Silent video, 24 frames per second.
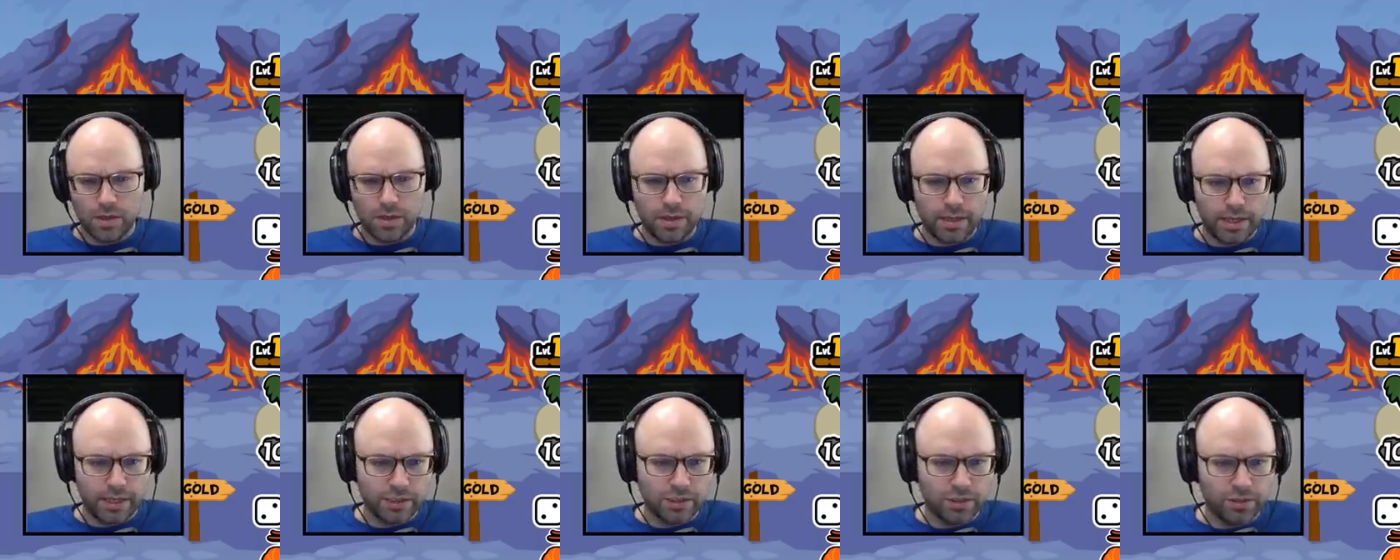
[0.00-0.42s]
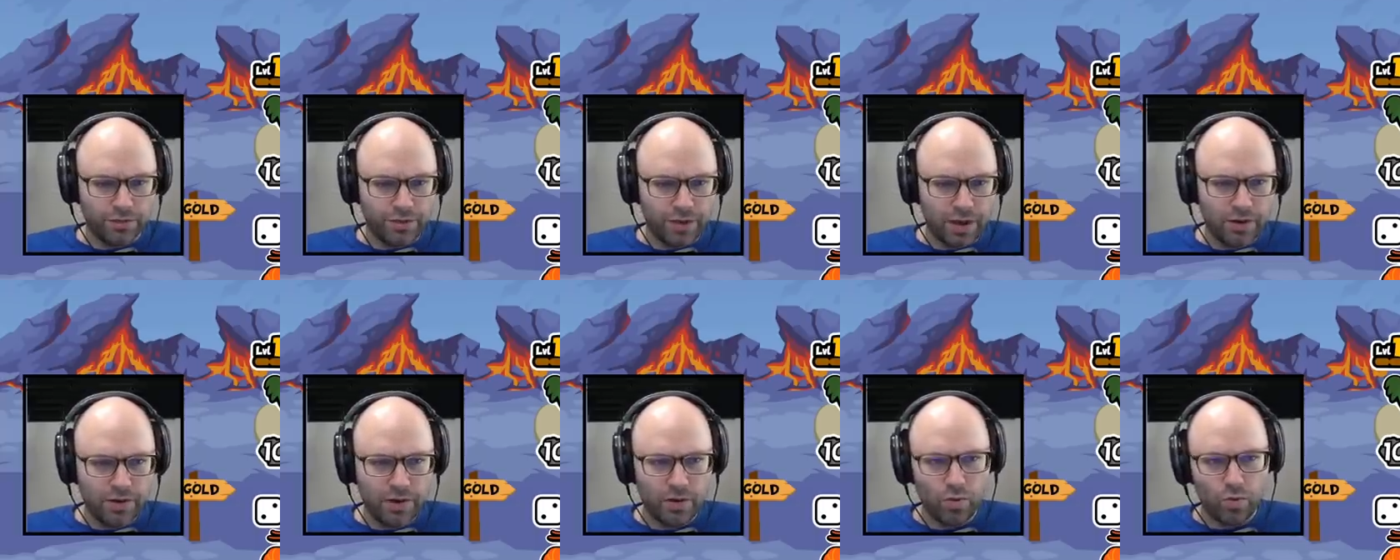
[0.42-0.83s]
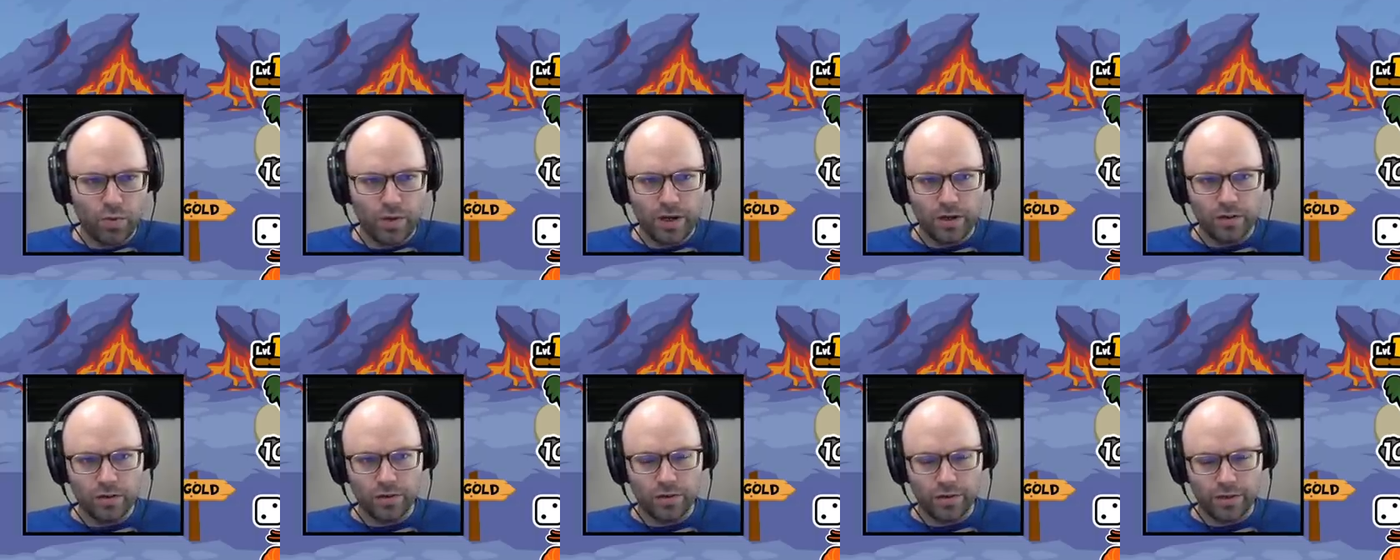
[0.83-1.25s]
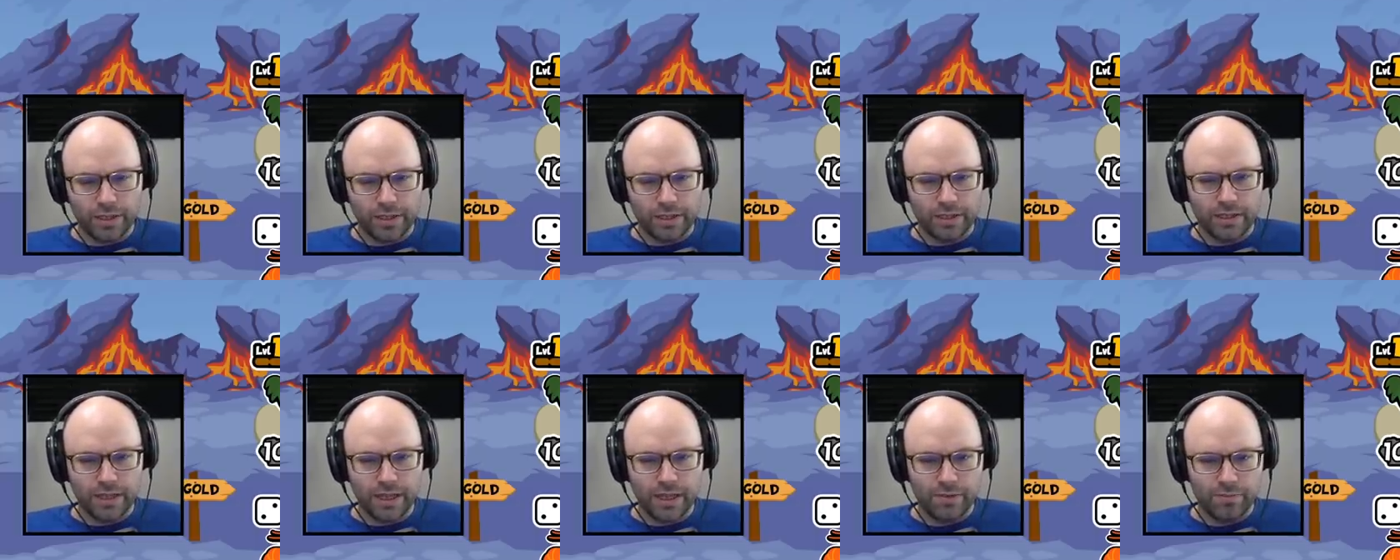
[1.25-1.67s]
It's a very weird
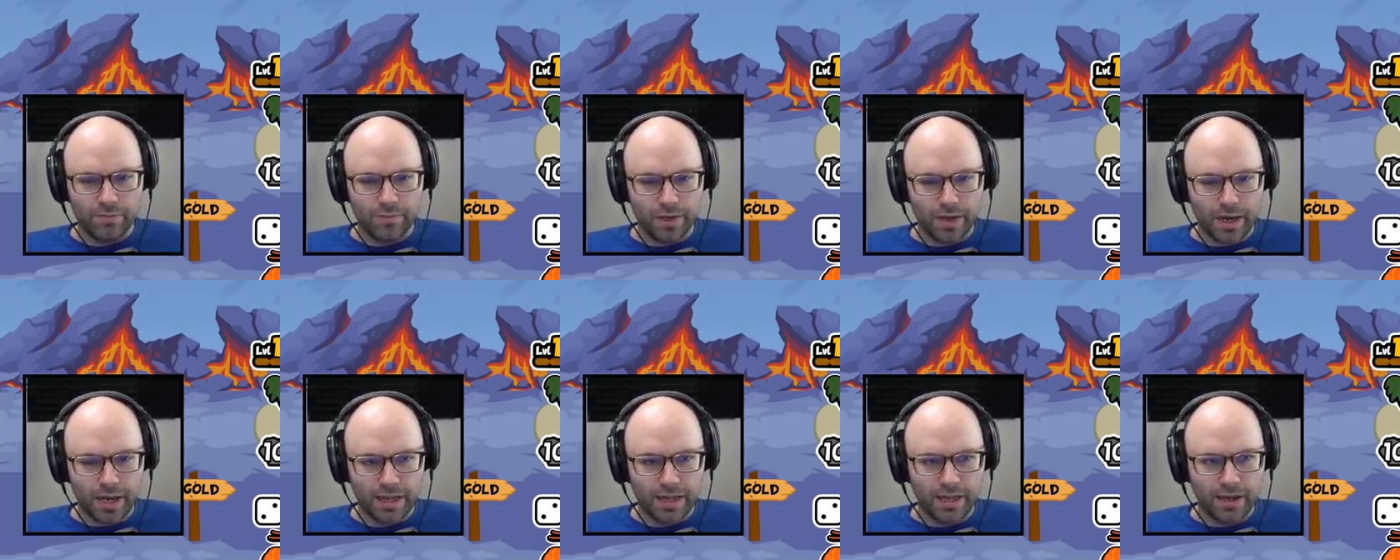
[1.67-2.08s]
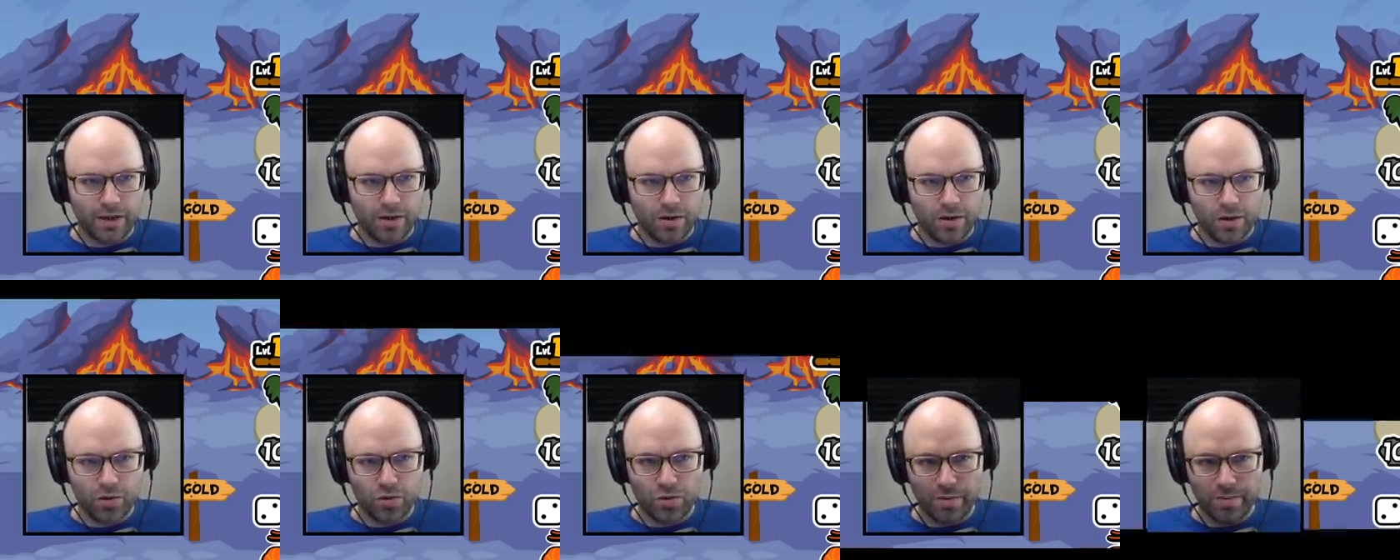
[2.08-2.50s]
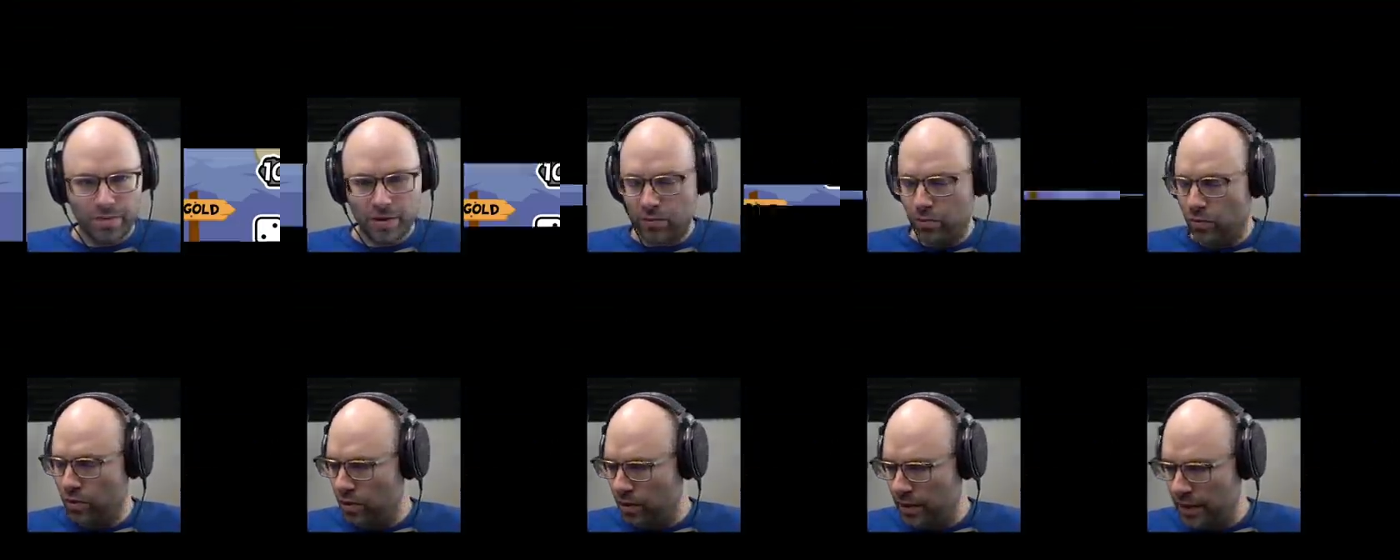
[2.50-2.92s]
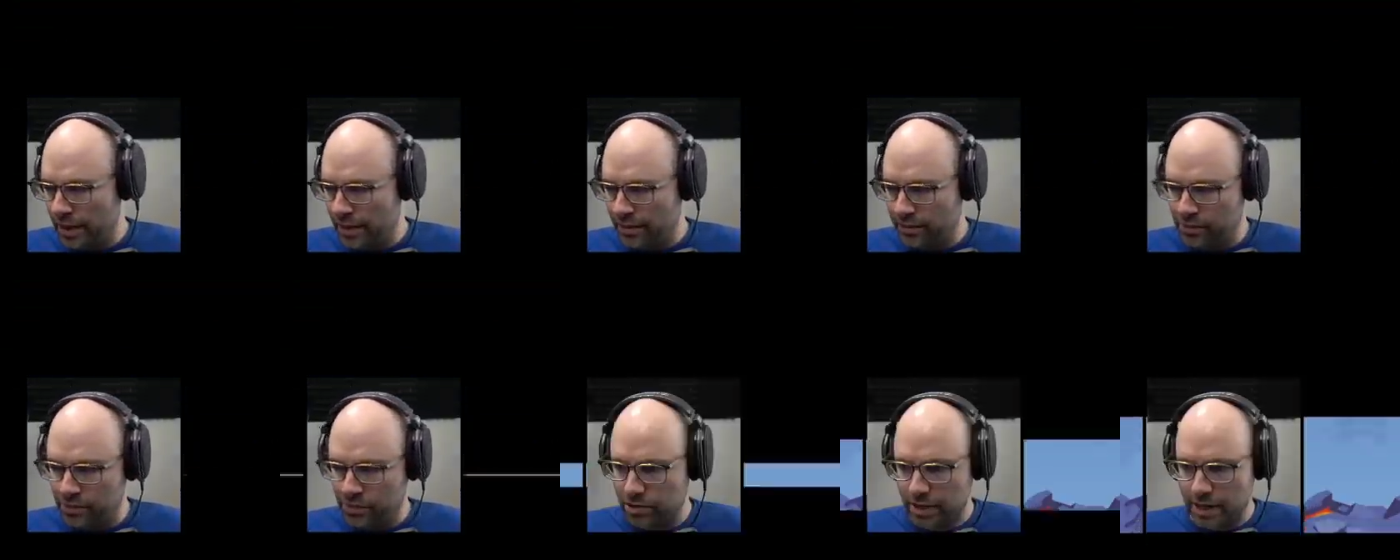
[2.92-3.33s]
looking team, but I think our equipment will allow
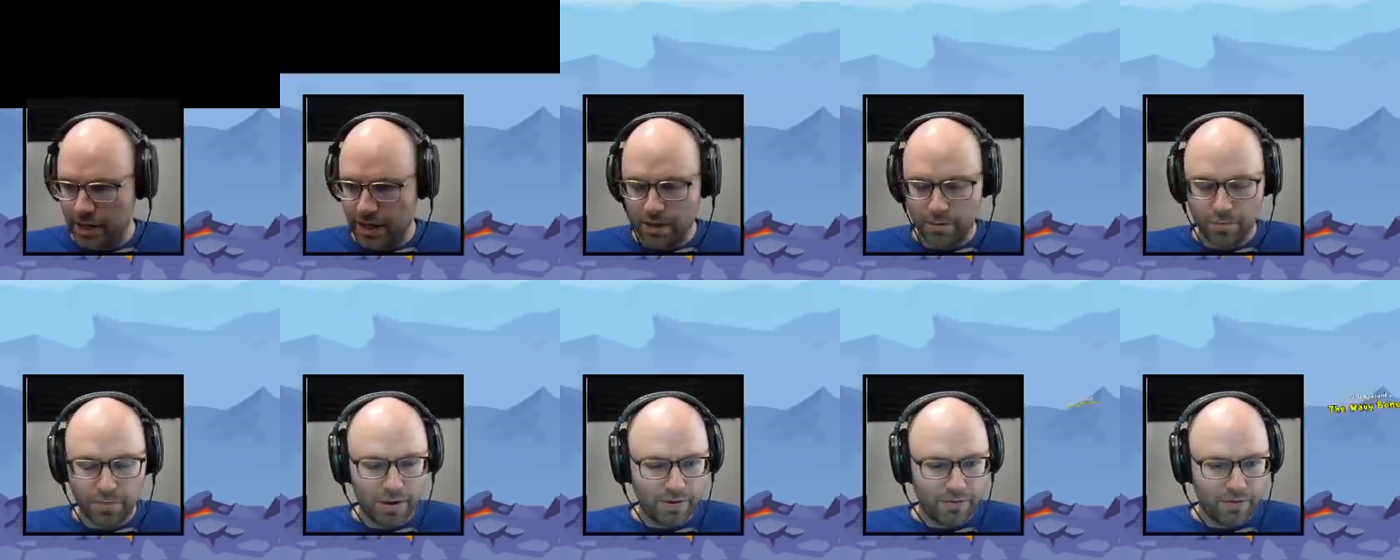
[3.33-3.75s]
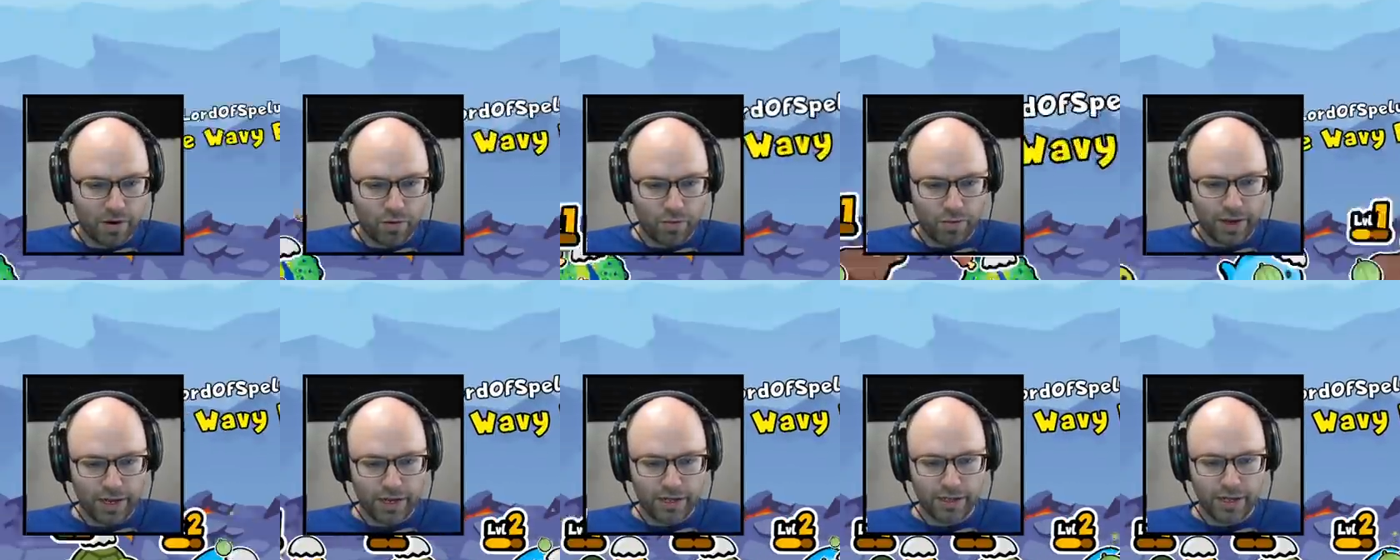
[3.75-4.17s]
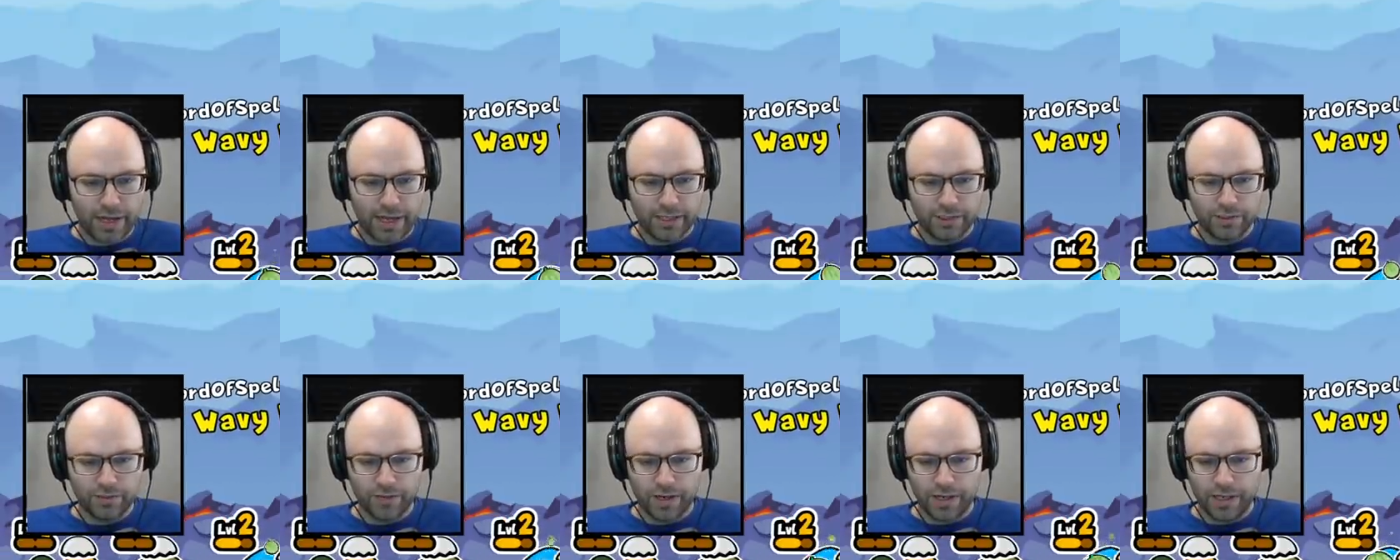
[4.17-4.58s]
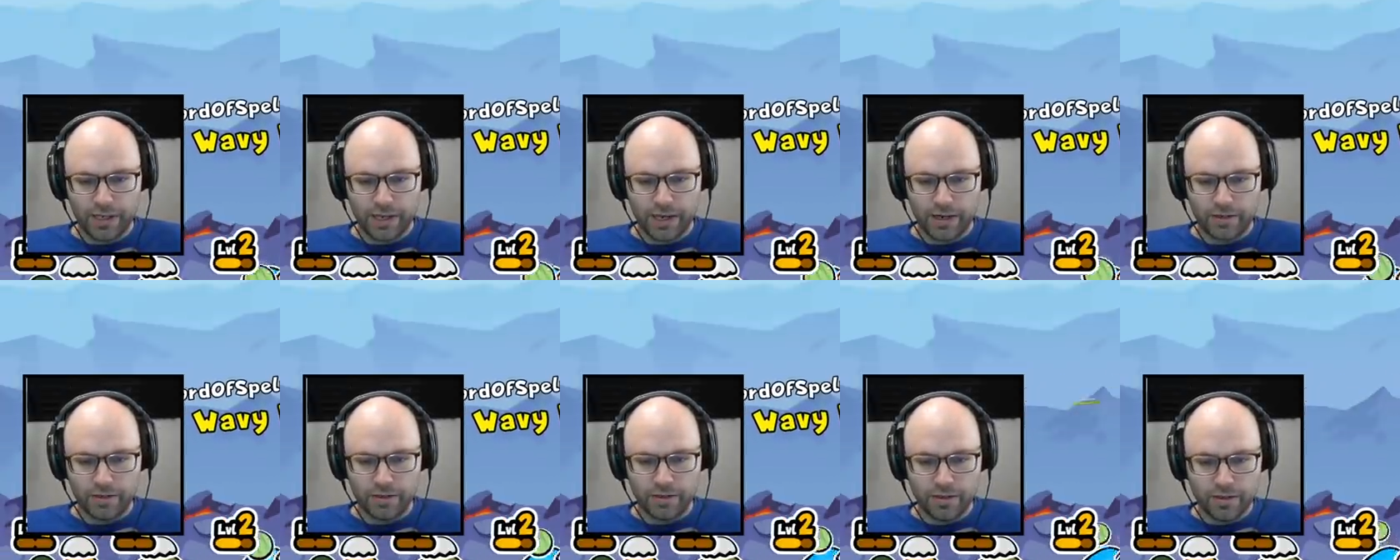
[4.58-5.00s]
us to hit above our weight class right
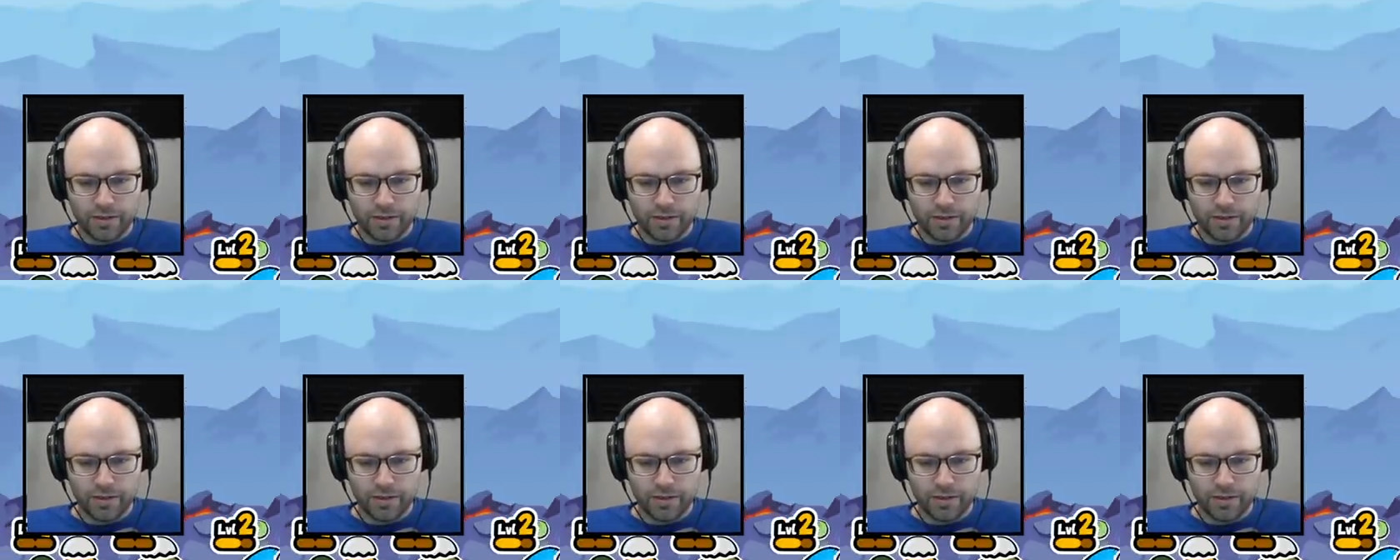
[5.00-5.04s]
now.